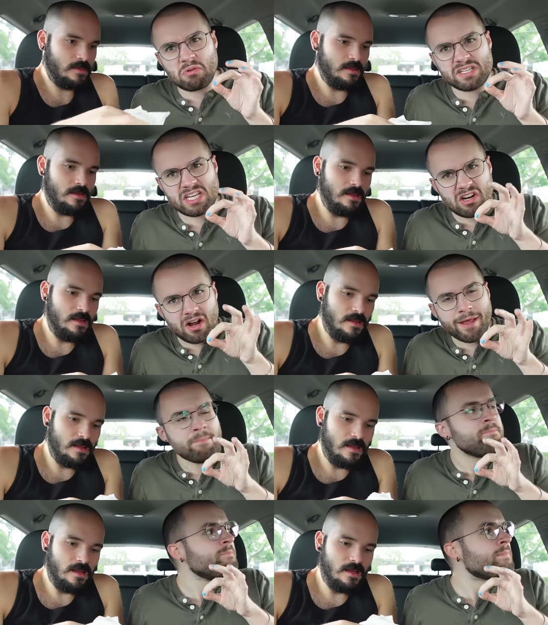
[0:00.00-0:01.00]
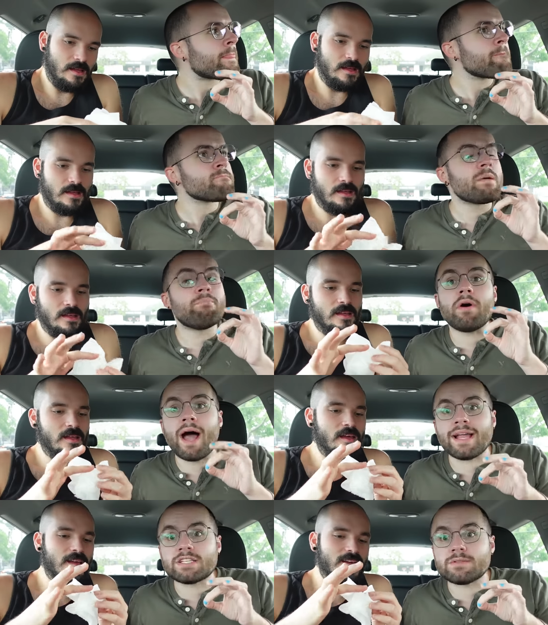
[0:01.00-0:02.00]
Speaker 1: greasy. You know what I mean?
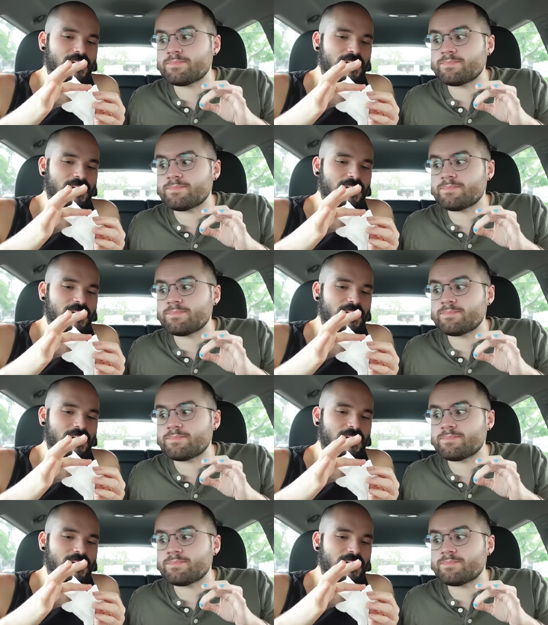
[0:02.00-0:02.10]
But